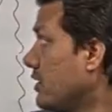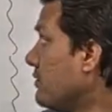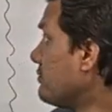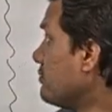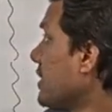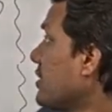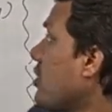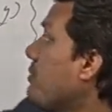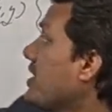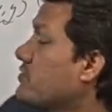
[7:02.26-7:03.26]
a
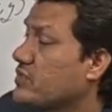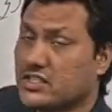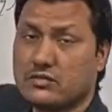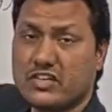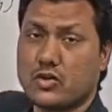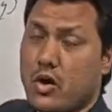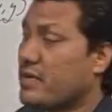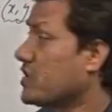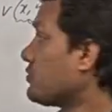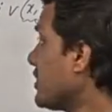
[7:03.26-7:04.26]
complex function, what is a
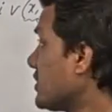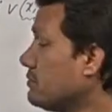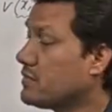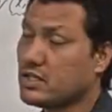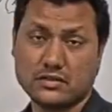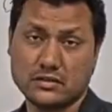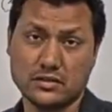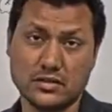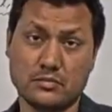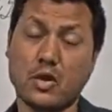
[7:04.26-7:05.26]
complex function, but
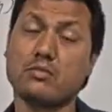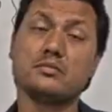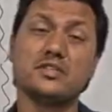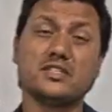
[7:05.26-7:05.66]
the problem